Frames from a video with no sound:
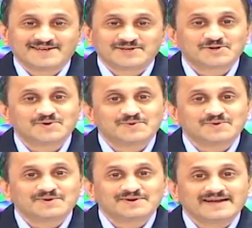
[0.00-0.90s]

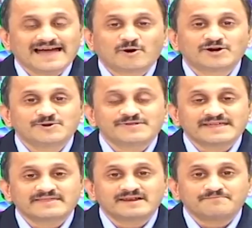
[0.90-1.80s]
So, an audio
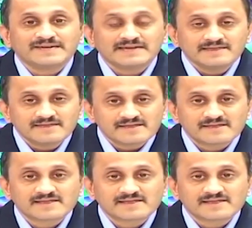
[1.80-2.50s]
signal begins